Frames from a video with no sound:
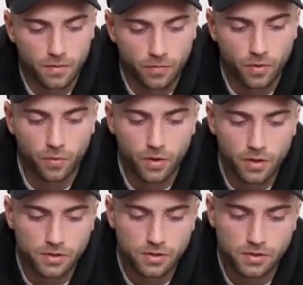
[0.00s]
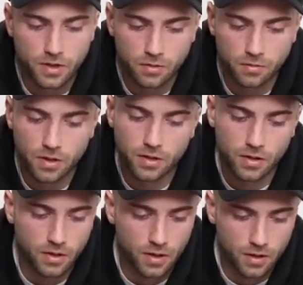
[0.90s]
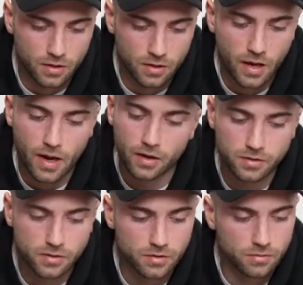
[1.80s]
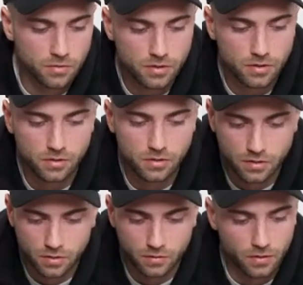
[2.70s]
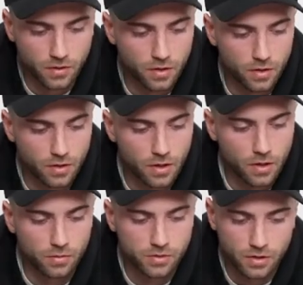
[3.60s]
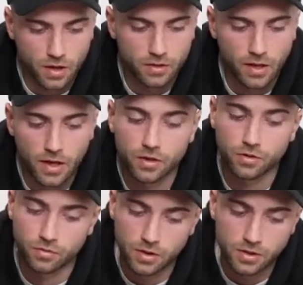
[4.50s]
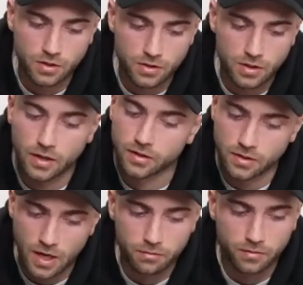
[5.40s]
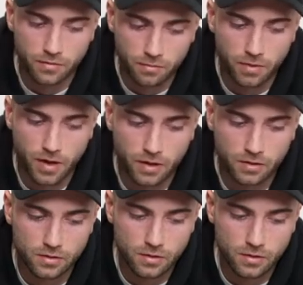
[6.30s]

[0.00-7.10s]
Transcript: The witness's statement indicates that the actions of Mr. Silva was not that egregious at the time of impact.